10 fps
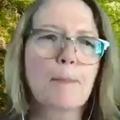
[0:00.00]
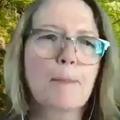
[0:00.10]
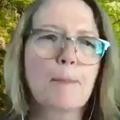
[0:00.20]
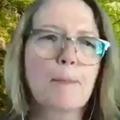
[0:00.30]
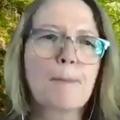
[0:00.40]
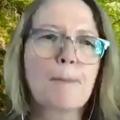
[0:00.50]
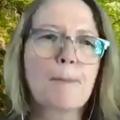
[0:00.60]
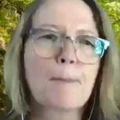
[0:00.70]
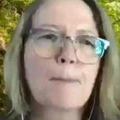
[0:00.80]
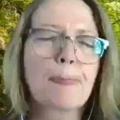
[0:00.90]
that
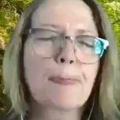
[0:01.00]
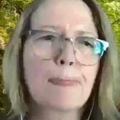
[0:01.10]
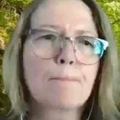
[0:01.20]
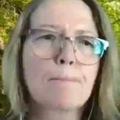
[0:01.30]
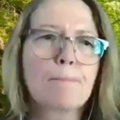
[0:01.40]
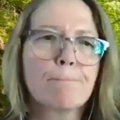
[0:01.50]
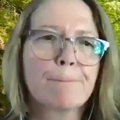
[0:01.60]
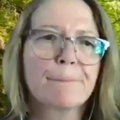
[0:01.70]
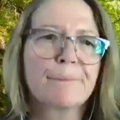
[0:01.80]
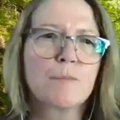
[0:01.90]
these
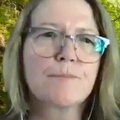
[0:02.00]
things that are the